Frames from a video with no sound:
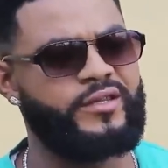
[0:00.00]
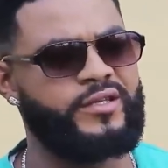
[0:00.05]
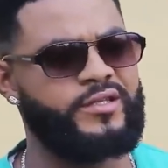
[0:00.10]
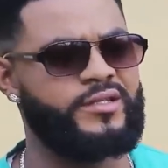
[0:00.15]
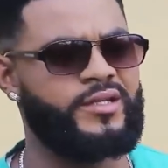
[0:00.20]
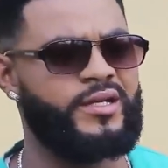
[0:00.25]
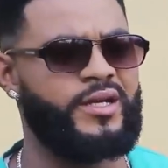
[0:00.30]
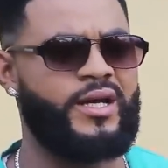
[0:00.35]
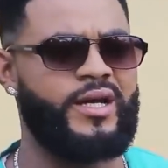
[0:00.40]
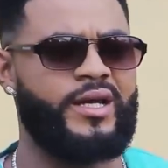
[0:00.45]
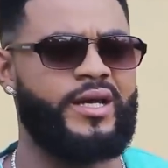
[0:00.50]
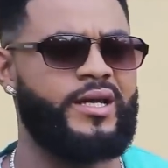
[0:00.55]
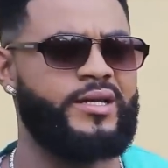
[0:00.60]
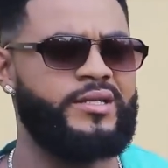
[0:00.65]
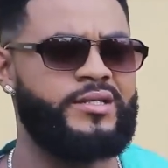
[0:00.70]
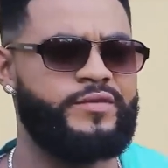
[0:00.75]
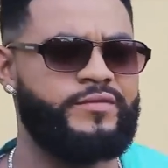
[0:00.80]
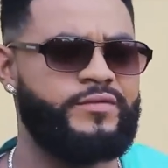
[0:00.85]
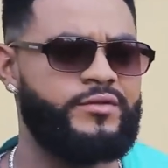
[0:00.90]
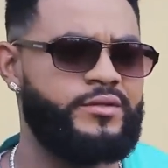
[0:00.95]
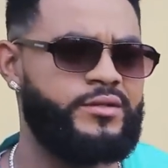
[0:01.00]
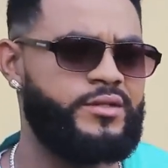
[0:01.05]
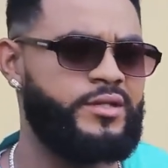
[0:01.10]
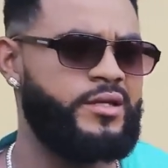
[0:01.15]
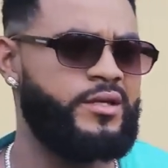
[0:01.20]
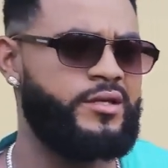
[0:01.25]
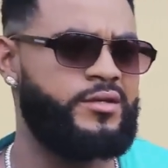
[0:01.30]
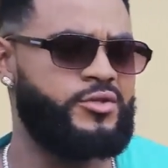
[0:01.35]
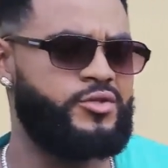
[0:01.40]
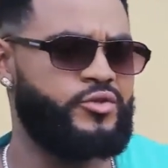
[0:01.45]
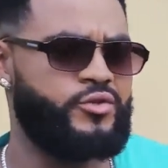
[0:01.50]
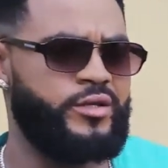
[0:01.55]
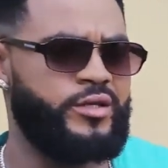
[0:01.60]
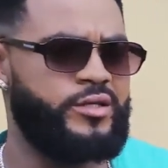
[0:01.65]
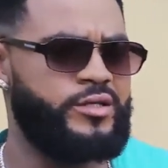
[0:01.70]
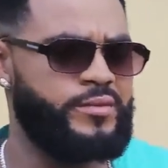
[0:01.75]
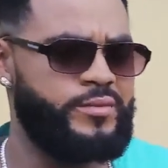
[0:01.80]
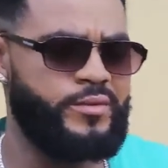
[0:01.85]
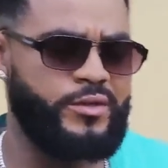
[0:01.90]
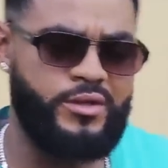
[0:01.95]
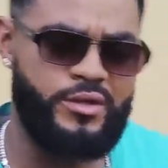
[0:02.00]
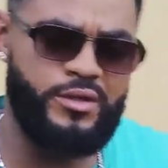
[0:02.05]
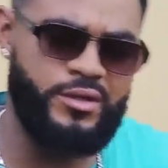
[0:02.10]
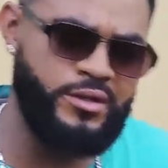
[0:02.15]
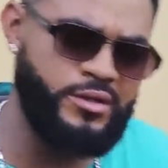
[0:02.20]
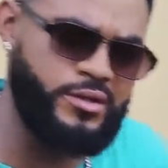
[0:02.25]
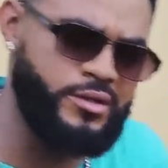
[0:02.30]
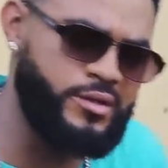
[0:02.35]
The fact is that I can't even think straight